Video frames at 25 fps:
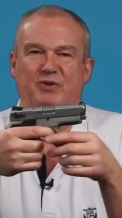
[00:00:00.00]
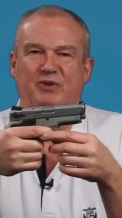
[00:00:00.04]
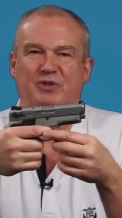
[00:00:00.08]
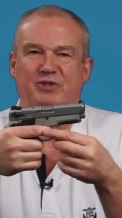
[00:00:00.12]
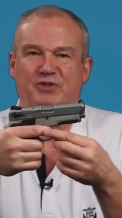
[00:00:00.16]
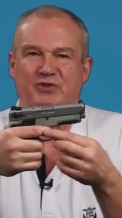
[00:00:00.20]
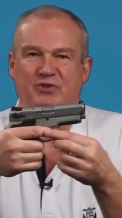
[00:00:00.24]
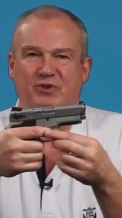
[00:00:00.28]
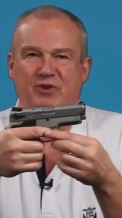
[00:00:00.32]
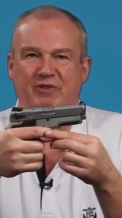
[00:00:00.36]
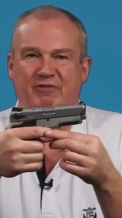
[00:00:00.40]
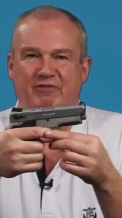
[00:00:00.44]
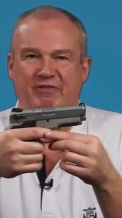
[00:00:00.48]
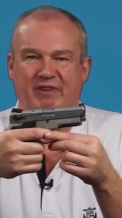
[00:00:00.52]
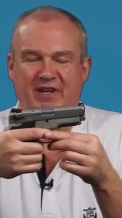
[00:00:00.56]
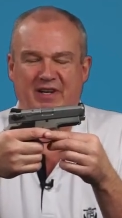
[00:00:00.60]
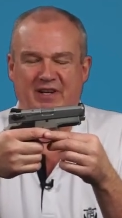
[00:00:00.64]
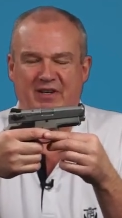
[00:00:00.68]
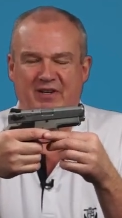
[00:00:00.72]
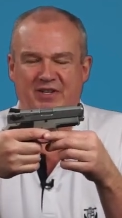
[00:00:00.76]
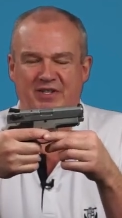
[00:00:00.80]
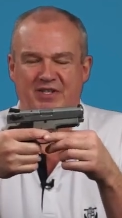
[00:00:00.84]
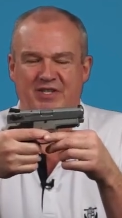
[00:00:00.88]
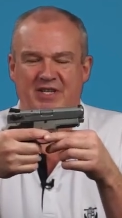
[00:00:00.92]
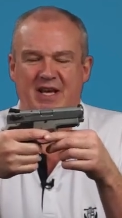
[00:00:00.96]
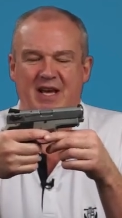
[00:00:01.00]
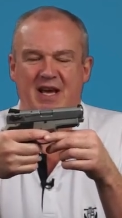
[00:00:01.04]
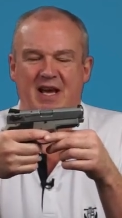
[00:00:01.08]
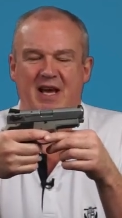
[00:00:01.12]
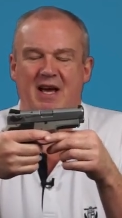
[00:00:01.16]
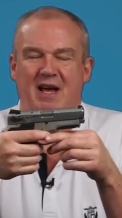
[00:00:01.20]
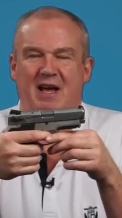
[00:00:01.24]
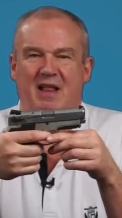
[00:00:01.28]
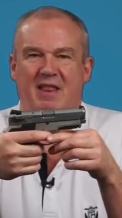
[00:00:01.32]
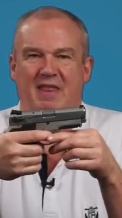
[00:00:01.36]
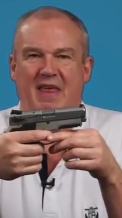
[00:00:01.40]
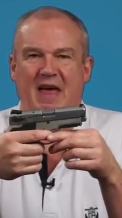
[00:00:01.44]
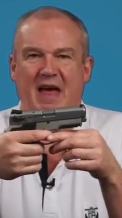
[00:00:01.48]
or short fingers,
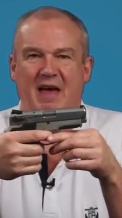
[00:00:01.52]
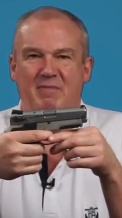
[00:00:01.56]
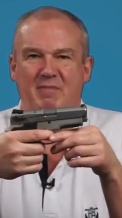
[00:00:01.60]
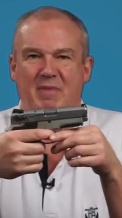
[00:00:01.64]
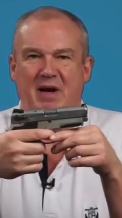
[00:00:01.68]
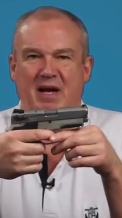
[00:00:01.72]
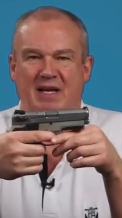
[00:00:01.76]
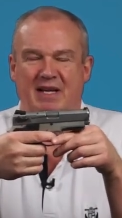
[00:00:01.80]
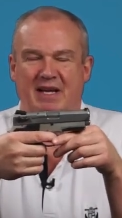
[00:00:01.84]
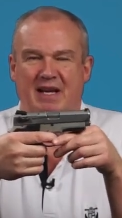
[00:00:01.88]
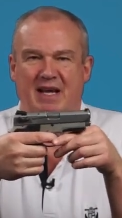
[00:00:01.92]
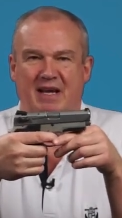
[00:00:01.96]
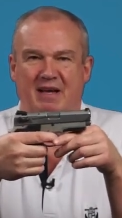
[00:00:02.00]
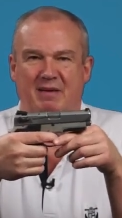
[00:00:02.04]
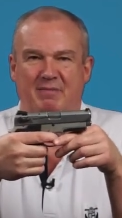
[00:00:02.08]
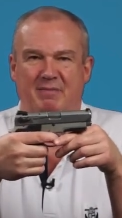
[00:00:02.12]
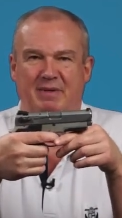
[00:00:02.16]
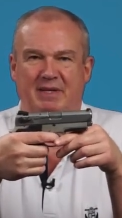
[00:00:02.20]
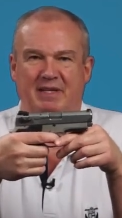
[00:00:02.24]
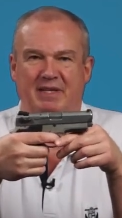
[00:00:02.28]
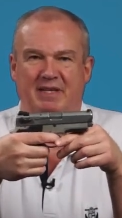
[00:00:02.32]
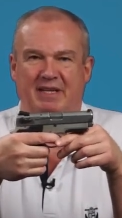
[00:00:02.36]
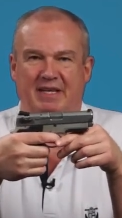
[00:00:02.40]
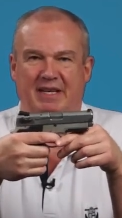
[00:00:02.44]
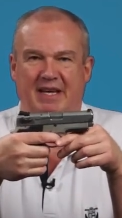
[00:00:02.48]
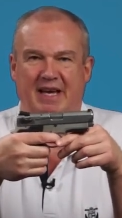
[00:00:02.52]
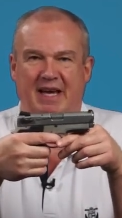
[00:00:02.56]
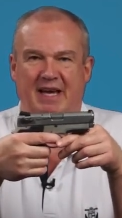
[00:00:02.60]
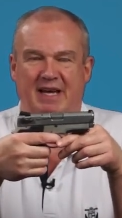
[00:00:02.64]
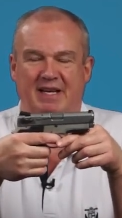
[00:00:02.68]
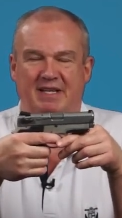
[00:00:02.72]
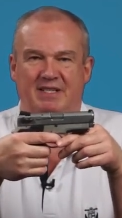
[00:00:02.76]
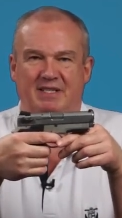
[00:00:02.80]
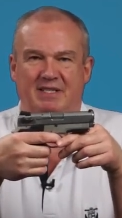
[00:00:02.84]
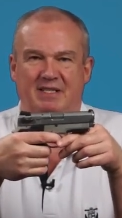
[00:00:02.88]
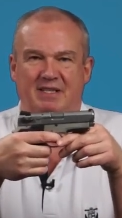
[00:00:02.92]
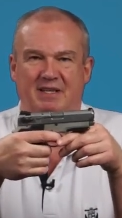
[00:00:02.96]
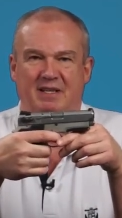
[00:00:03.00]
that might not be the
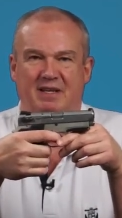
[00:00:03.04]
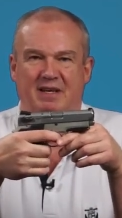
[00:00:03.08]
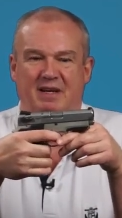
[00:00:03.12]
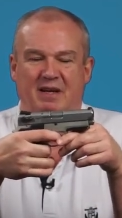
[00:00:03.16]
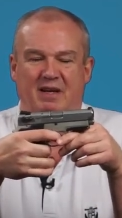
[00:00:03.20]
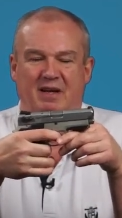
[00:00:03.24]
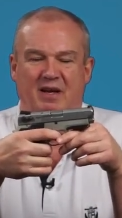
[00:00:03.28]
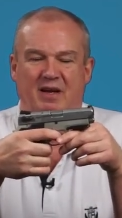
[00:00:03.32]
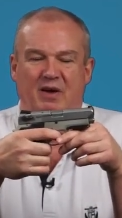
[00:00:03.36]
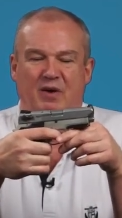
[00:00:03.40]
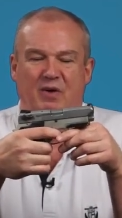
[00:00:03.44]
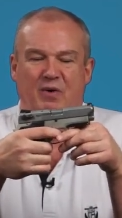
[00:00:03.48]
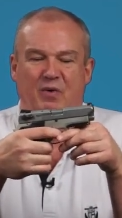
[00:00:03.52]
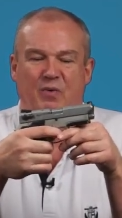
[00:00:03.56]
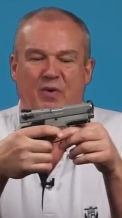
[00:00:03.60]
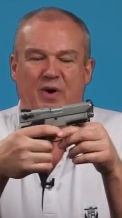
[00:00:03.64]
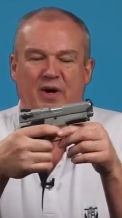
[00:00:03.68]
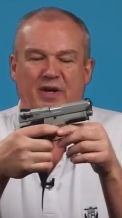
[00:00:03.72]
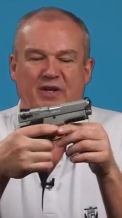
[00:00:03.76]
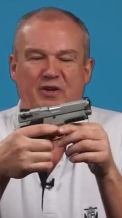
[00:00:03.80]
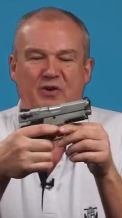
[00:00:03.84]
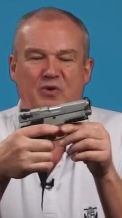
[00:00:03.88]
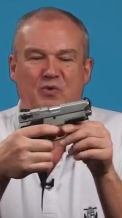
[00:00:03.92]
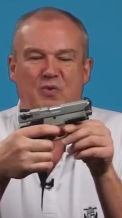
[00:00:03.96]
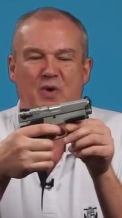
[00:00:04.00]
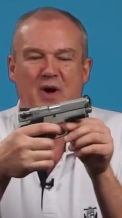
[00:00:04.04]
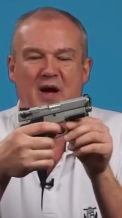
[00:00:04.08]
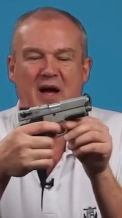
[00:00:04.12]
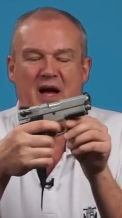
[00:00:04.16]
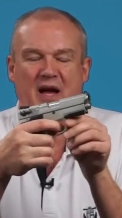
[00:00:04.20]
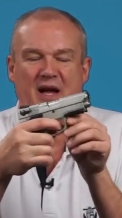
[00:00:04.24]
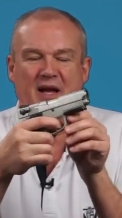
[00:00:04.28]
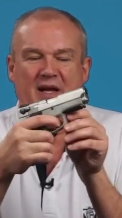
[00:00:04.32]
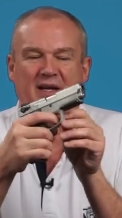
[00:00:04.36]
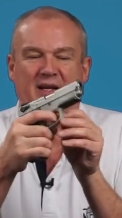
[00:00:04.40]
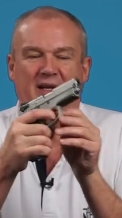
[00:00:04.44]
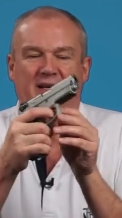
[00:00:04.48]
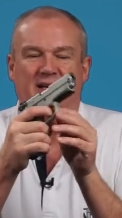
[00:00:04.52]
case. What you
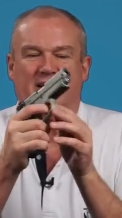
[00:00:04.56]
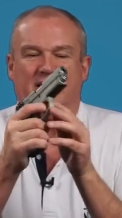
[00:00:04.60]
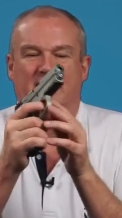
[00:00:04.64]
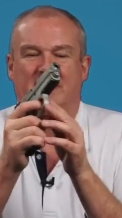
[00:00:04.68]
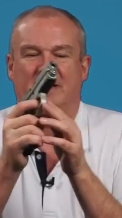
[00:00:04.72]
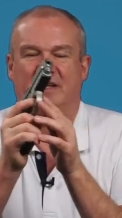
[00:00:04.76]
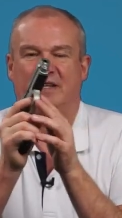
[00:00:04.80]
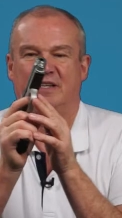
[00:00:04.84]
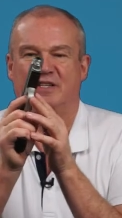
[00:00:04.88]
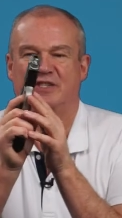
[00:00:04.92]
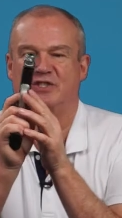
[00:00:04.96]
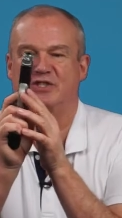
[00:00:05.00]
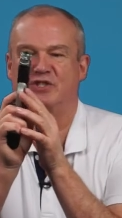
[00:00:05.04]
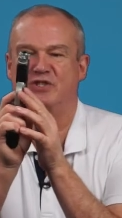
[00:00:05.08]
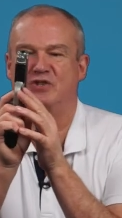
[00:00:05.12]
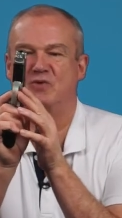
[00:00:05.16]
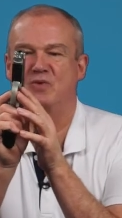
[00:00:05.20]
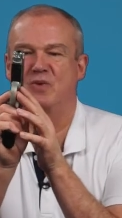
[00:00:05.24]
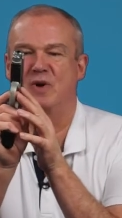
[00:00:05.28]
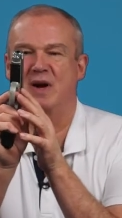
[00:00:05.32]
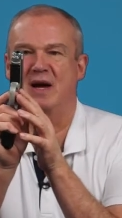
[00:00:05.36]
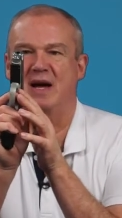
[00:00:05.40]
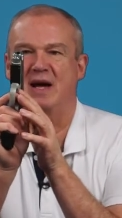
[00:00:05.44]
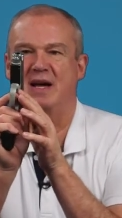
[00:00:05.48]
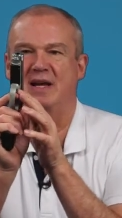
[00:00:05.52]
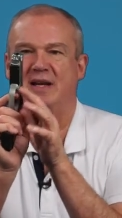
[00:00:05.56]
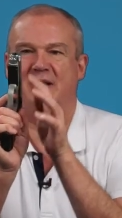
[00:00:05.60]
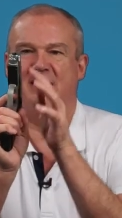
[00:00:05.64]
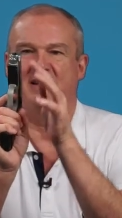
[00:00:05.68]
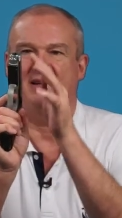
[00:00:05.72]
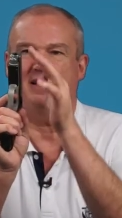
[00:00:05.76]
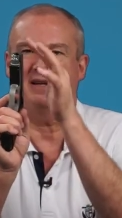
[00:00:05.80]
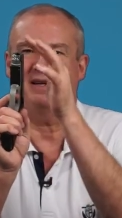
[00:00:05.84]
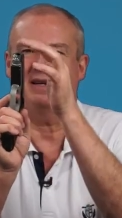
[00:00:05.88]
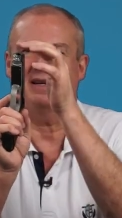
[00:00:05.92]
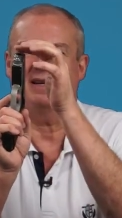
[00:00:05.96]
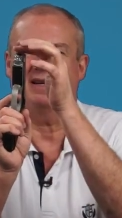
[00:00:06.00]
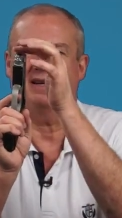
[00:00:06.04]
want is if you
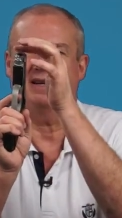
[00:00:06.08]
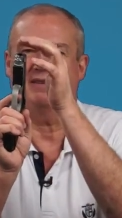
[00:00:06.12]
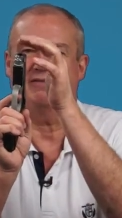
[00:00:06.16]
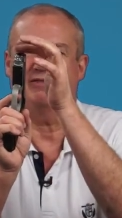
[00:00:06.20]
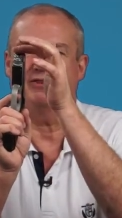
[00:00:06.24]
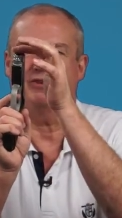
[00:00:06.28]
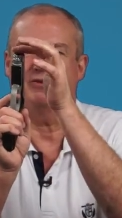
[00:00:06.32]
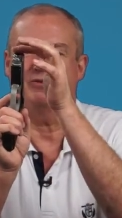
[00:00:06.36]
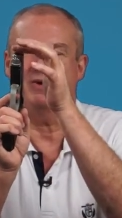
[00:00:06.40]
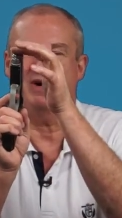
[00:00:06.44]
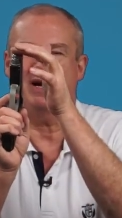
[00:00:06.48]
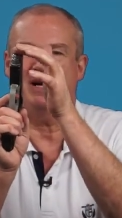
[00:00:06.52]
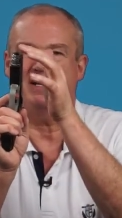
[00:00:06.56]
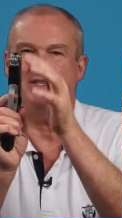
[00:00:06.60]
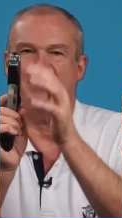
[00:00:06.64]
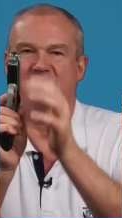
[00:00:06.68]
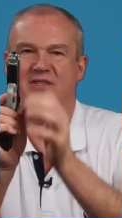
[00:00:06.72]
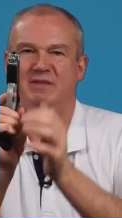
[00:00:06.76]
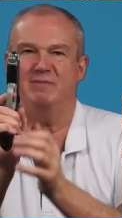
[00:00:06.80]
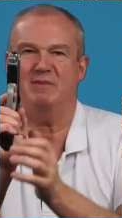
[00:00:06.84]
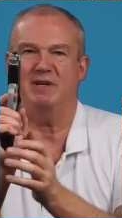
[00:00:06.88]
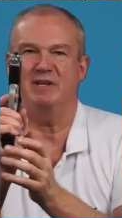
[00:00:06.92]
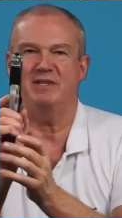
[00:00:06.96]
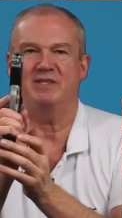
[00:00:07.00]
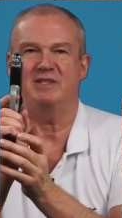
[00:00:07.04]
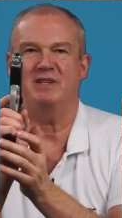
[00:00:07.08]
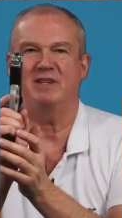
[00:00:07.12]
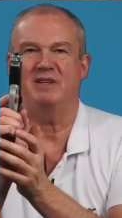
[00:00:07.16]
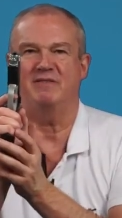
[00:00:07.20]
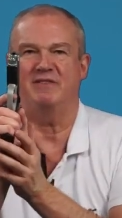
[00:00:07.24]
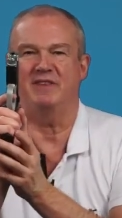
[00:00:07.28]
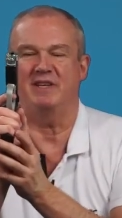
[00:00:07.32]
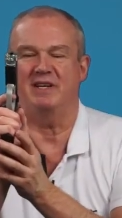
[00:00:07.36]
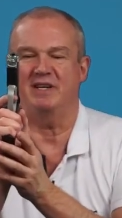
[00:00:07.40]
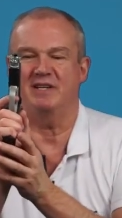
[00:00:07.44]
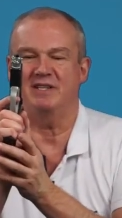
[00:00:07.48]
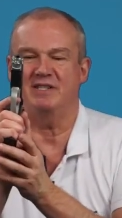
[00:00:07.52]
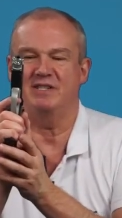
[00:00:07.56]
watch the muzzle of
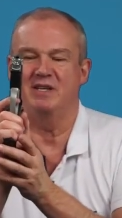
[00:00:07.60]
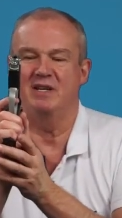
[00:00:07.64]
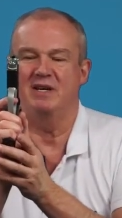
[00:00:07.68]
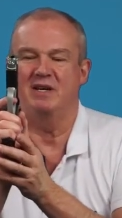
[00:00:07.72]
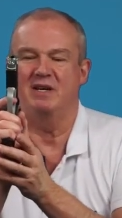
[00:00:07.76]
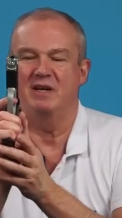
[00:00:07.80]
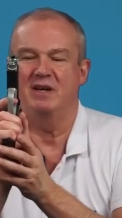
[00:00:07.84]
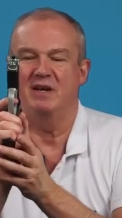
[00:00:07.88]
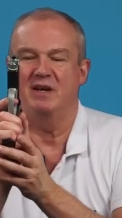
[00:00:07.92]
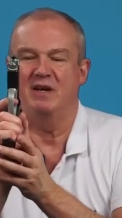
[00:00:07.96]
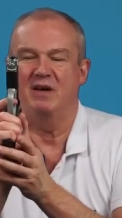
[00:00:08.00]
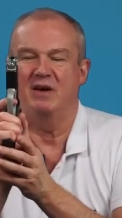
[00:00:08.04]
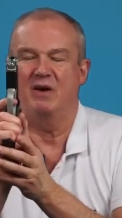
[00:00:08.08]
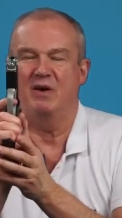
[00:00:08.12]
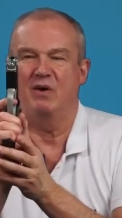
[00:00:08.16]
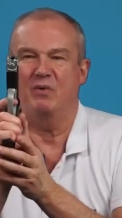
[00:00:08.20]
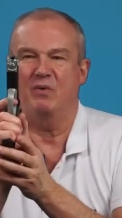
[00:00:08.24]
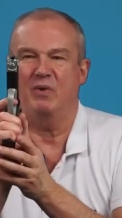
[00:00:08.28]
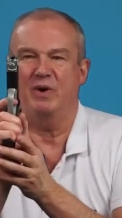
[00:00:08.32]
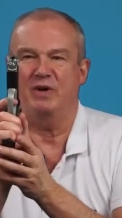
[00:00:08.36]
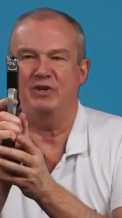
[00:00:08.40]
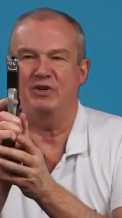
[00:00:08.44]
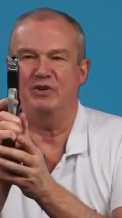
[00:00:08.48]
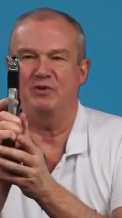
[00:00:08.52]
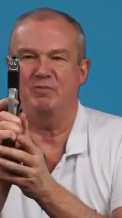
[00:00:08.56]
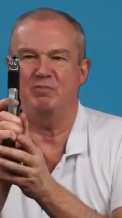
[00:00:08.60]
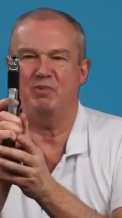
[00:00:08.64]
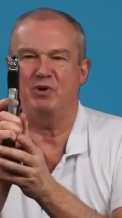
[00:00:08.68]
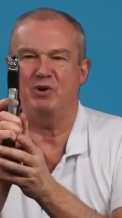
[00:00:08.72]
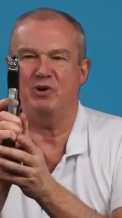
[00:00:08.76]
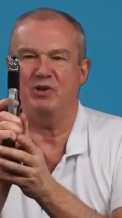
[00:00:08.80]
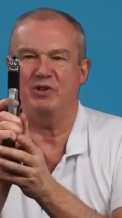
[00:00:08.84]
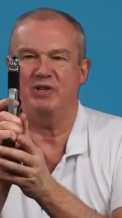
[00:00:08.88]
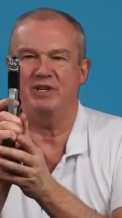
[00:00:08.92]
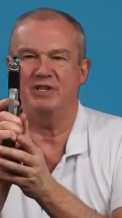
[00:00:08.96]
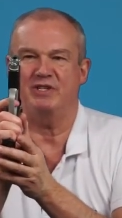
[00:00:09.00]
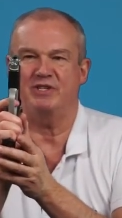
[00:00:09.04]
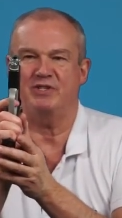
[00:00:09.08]
this, when you
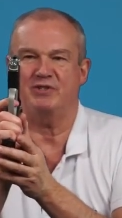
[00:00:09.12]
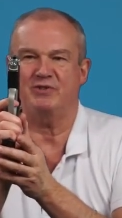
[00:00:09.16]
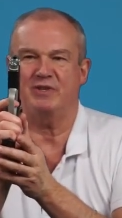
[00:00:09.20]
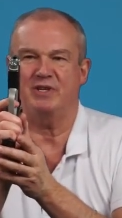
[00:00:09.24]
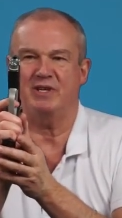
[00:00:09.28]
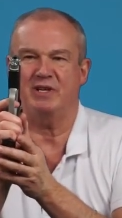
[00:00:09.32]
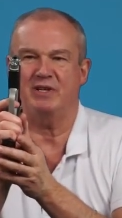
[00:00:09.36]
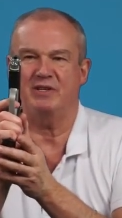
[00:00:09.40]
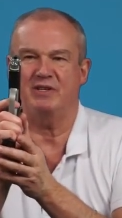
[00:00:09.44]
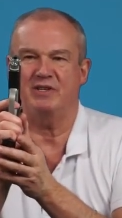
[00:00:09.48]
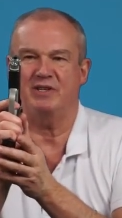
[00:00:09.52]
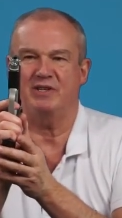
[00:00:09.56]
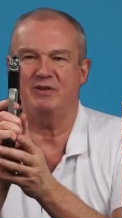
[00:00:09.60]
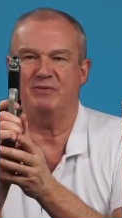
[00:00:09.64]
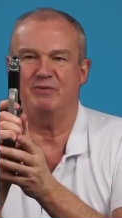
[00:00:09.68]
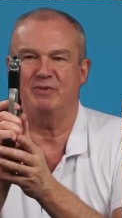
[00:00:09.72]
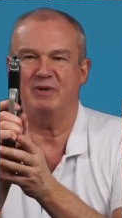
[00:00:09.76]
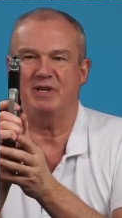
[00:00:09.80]
pull this trigger to the